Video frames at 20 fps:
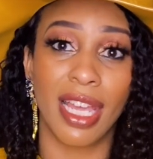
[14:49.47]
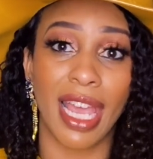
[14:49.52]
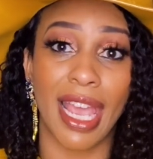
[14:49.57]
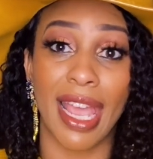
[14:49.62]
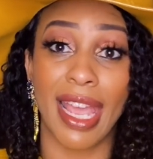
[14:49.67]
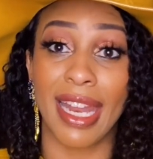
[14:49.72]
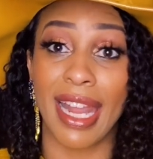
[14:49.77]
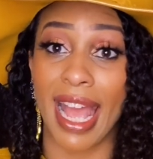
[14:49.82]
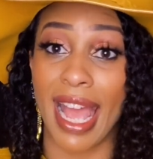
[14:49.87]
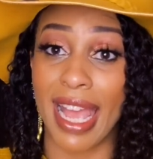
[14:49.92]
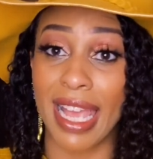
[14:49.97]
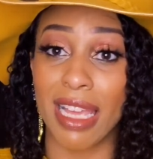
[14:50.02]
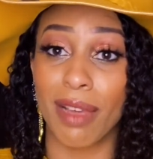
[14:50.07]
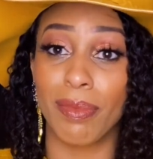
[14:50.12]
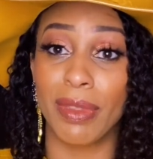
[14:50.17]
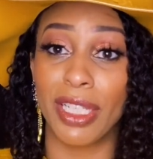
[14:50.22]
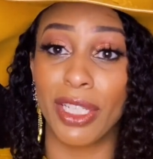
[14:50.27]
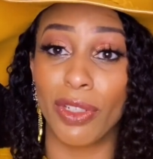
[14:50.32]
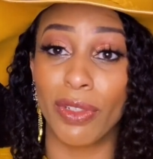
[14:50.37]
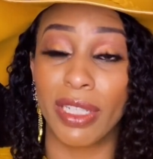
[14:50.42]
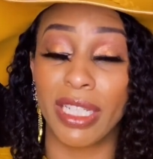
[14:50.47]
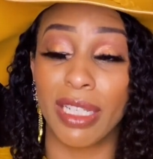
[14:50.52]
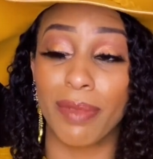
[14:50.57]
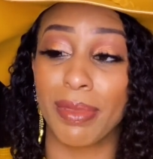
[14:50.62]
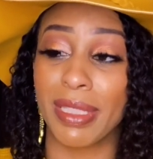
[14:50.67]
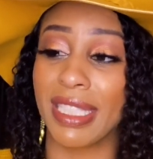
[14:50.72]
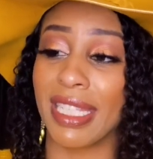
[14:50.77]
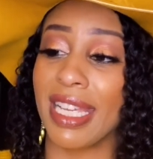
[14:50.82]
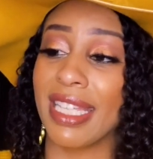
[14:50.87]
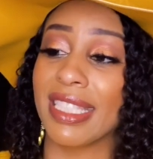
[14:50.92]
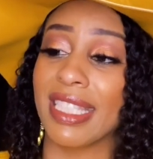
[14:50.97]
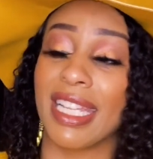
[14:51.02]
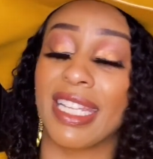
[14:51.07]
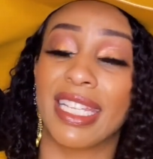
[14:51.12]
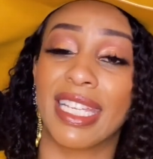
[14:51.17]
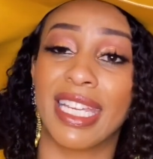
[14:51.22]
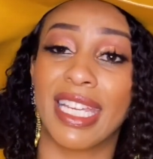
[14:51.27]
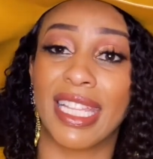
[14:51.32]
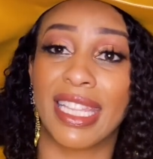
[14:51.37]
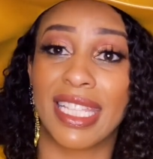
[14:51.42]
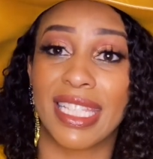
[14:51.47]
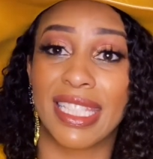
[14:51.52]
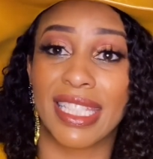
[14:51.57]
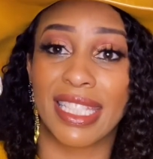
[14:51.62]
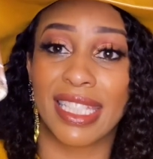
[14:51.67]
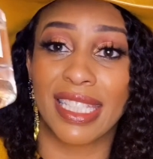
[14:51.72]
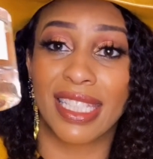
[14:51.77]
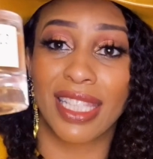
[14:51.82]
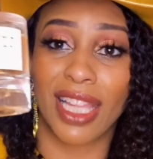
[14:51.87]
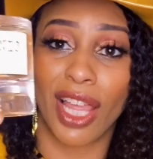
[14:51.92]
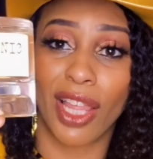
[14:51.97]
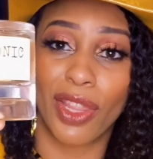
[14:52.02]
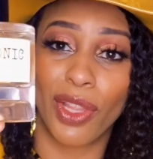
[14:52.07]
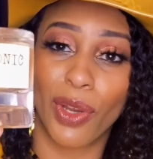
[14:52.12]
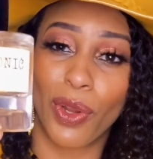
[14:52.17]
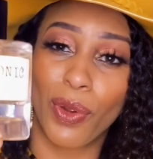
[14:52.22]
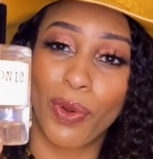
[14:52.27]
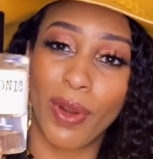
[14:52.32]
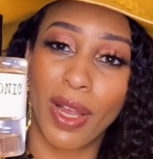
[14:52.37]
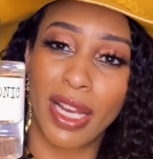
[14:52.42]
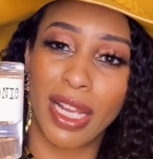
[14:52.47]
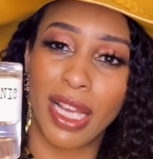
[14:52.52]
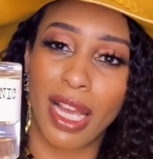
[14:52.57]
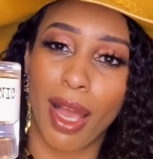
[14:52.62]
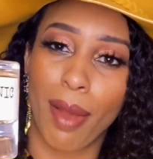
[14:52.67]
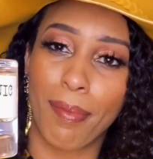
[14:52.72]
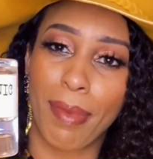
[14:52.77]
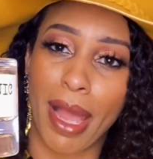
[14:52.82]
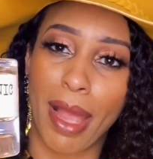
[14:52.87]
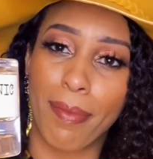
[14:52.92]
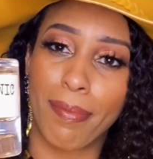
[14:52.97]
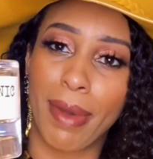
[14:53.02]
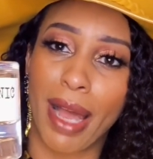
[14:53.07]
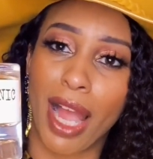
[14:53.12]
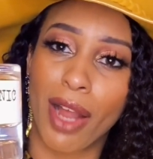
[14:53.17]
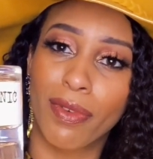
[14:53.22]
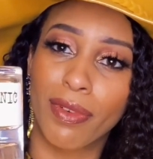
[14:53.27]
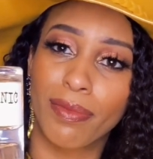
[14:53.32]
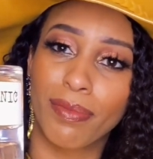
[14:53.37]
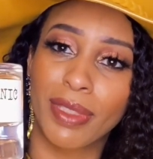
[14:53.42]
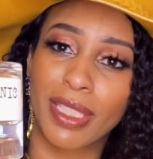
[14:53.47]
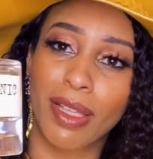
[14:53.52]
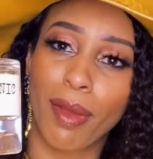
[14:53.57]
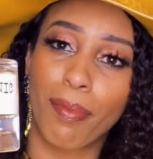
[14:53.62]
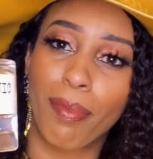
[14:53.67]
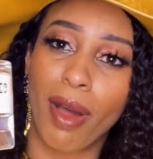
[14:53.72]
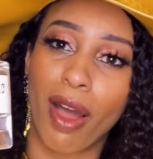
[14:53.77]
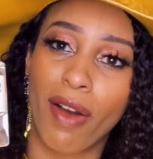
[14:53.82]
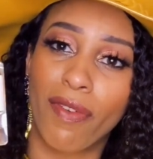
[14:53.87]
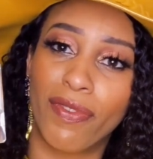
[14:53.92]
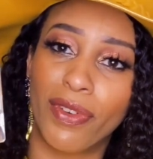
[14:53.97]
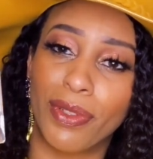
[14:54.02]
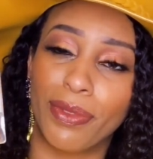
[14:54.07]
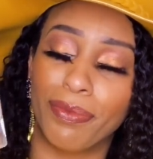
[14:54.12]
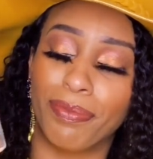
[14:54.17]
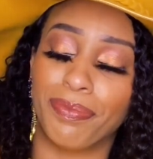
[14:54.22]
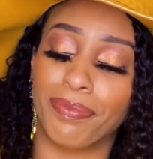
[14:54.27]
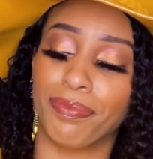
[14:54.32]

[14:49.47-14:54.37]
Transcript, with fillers: And I am literally obsessed. And again, this is The Chronic by Byron's Parfum.